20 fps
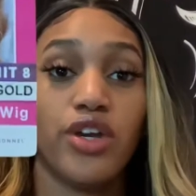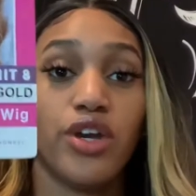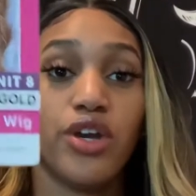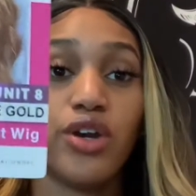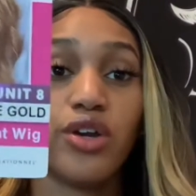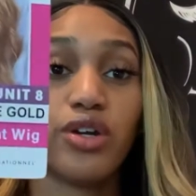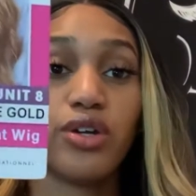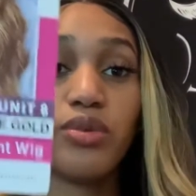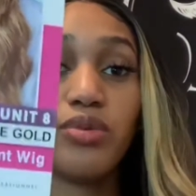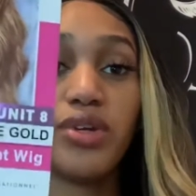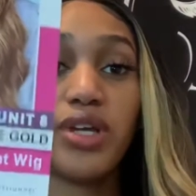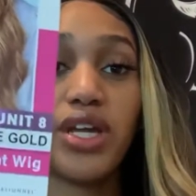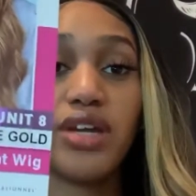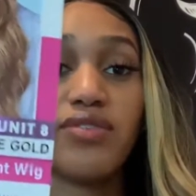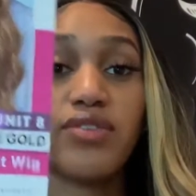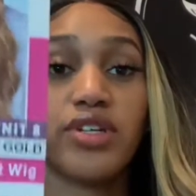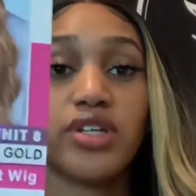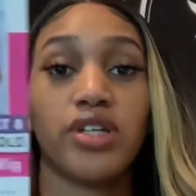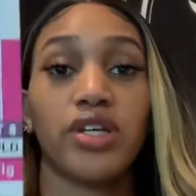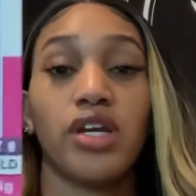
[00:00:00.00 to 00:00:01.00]
or
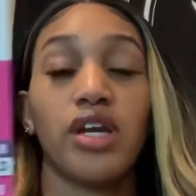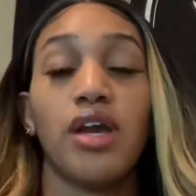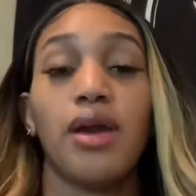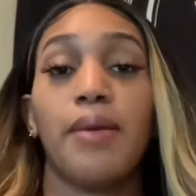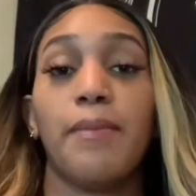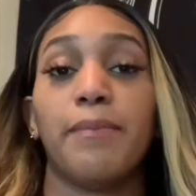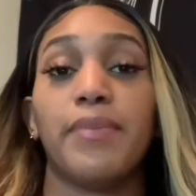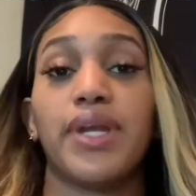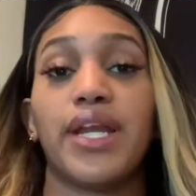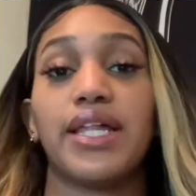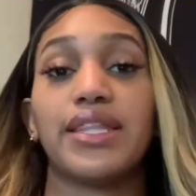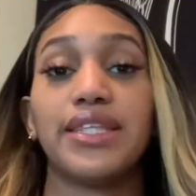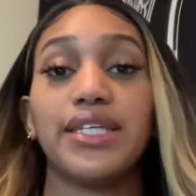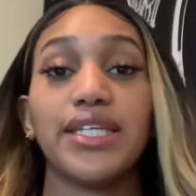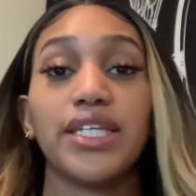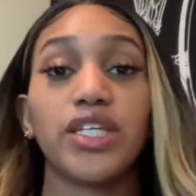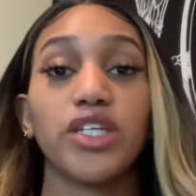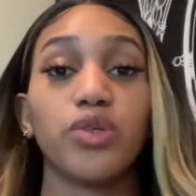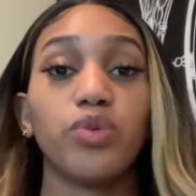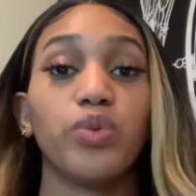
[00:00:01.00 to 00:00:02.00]
whatever, but I think
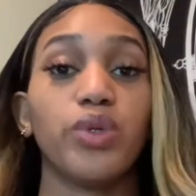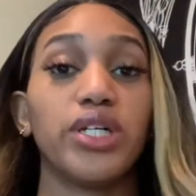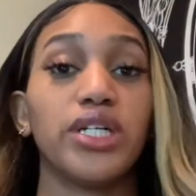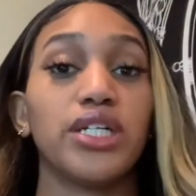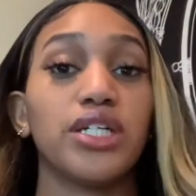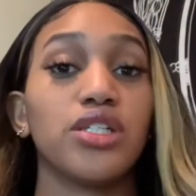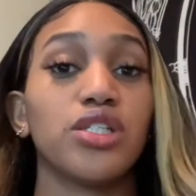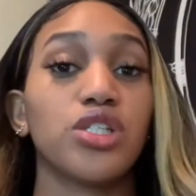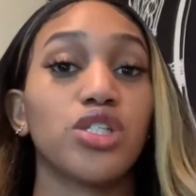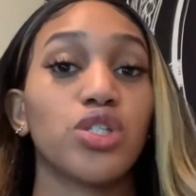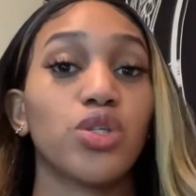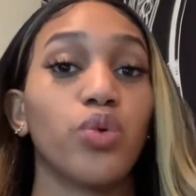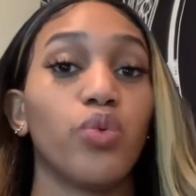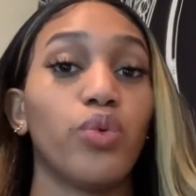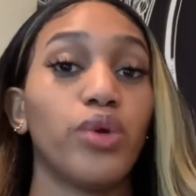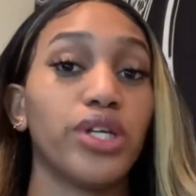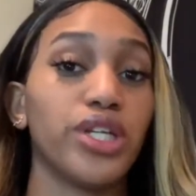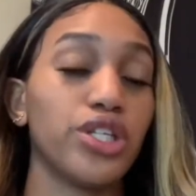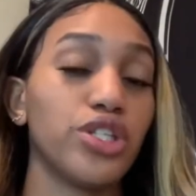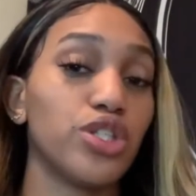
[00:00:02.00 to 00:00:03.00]
it was
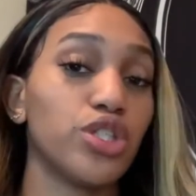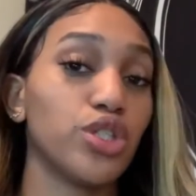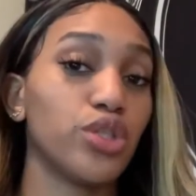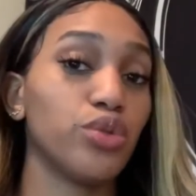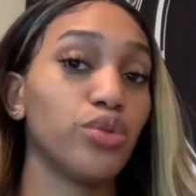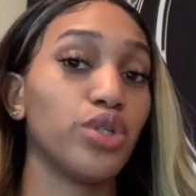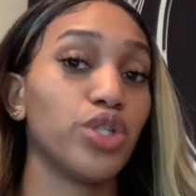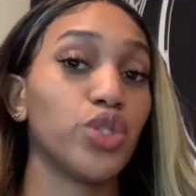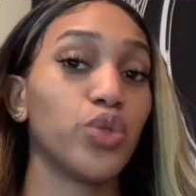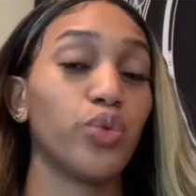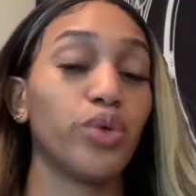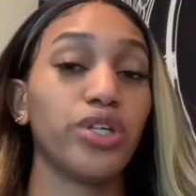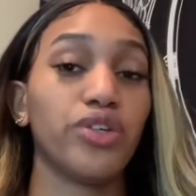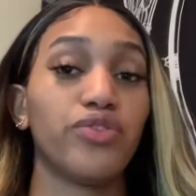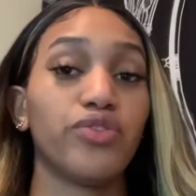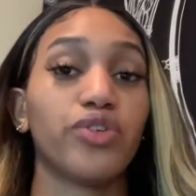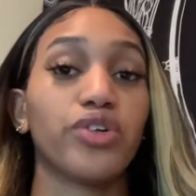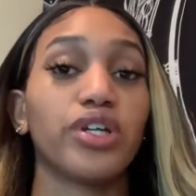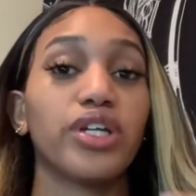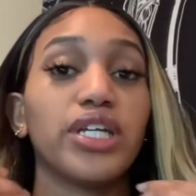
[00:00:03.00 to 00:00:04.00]
22 to
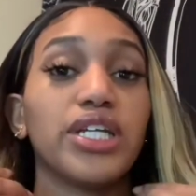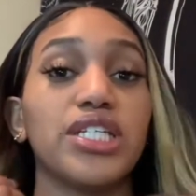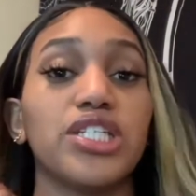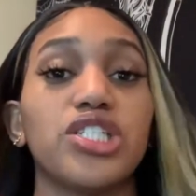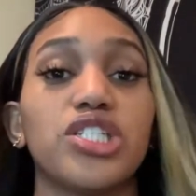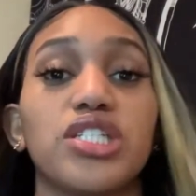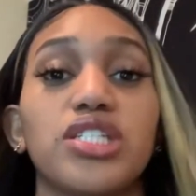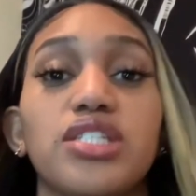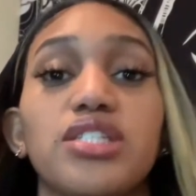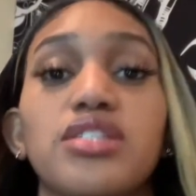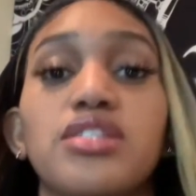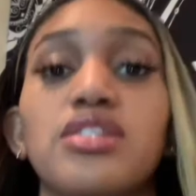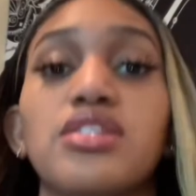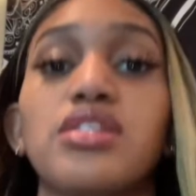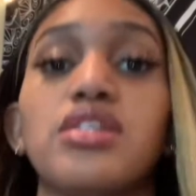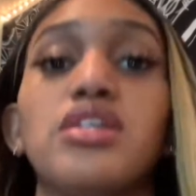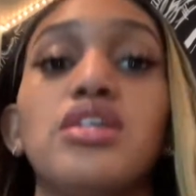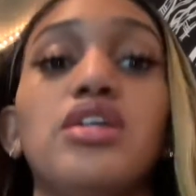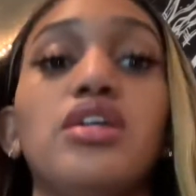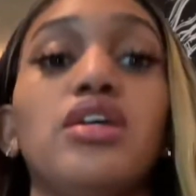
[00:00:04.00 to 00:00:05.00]
24 inches,
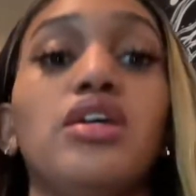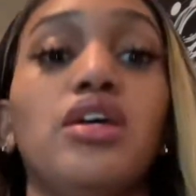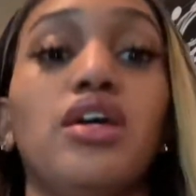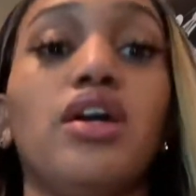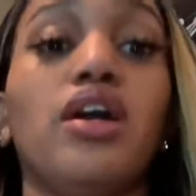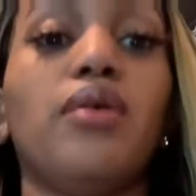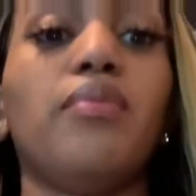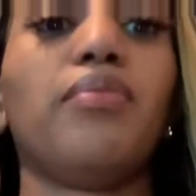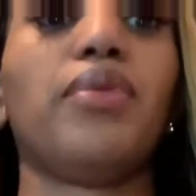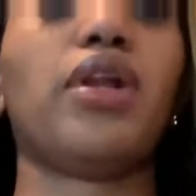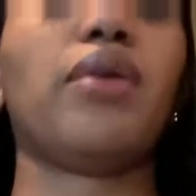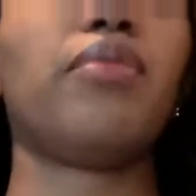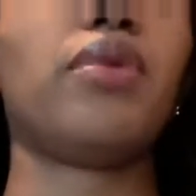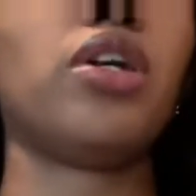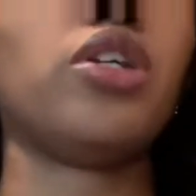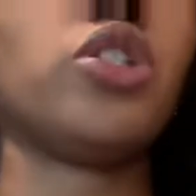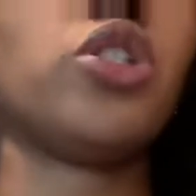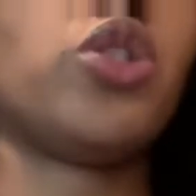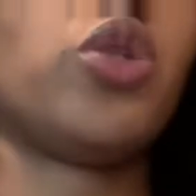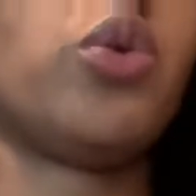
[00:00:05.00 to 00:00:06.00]
but I'm not
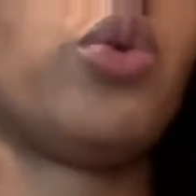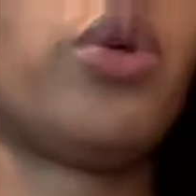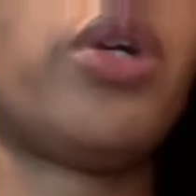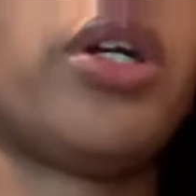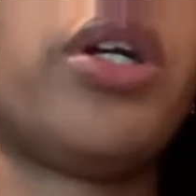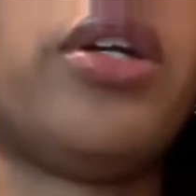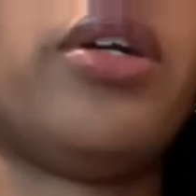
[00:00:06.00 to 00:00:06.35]
sure.